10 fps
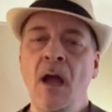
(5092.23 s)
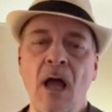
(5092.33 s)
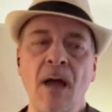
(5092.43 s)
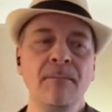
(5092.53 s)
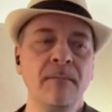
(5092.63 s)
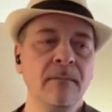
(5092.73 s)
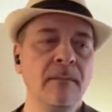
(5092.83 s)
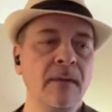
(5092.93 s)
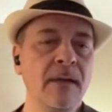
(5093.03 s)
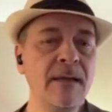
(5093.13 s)
Um,
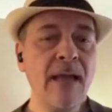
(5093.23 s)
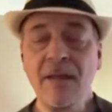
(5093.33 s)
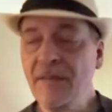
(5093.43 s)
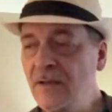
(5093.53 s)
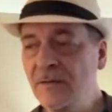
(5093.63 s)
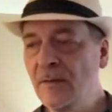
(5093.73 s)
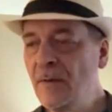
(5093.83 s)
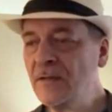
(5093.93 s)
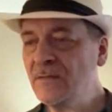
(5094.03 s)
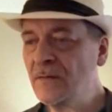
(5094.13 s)
Yeah, thank you so
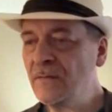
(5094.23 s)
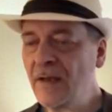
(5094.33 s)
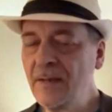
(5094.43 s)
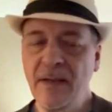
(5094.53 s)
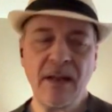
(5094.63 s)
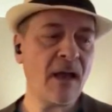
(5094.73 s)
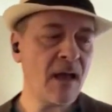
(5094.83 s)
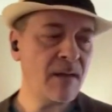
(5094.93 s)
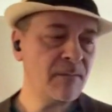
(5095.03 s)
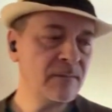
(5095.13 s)
much for inviting me.
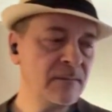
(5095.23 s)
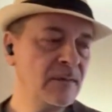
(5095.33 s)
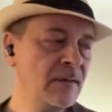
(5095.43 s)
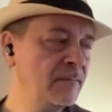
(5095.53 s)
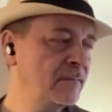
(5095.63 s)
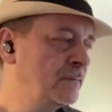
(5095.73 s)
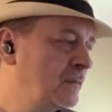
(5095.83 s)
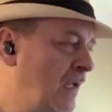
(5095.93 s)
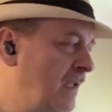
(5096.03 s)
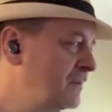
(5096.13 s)
To
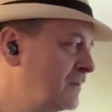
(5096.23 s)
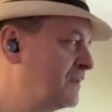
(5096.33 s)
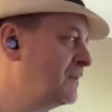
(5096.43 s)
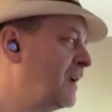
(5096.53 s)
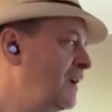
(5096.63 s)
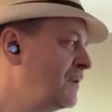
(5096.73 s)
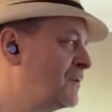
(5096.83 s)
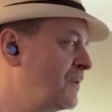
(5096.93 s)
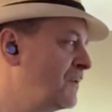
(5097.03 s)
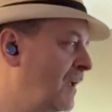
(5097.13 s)
tell you the
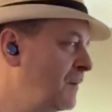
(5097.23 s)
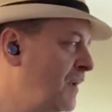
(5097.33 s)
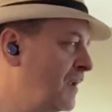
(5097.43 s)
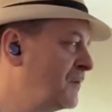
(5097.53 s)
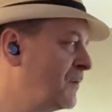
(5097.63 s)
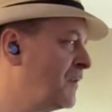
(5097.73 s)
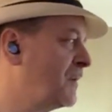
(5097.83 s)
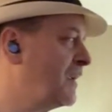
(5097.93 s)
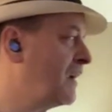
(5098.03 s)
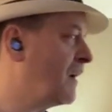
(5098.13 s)
truth, I'll be honest with you,
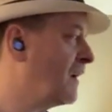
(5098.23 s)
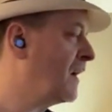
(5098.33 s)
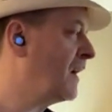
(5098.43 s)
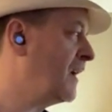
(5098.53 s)
TR.